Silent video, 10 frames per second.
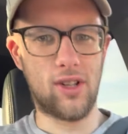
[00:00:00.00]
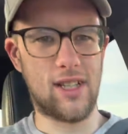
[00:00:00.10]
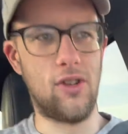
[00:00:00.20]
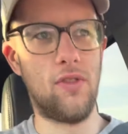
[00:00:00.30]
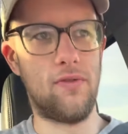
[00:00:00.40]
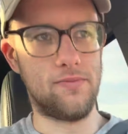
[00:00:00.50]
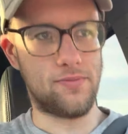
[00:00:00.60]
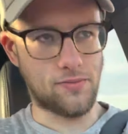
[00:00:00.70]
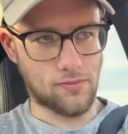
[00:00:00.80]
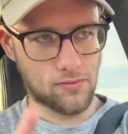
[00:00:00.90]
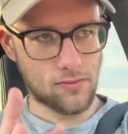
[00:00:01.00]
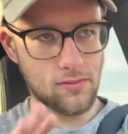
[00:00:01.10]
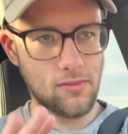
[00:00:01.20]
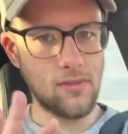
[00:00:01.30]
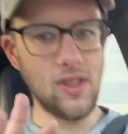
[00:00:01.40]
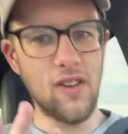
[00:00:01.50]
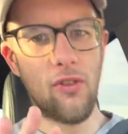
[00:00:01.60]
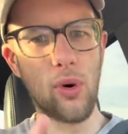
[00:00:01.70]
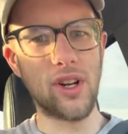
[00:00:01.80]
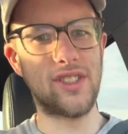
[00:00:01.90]
because I do
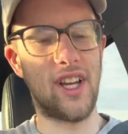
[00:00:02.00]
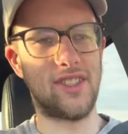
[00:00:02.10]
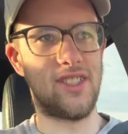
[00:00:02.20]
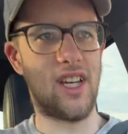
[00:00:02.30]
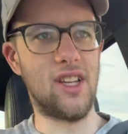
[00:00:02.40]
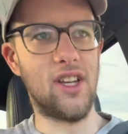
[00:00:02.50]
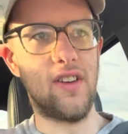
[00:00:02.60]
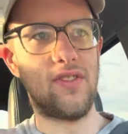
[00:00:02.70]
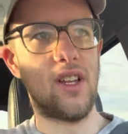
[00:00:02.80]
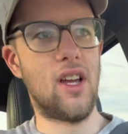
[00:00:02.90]
4 sets of deadlifts.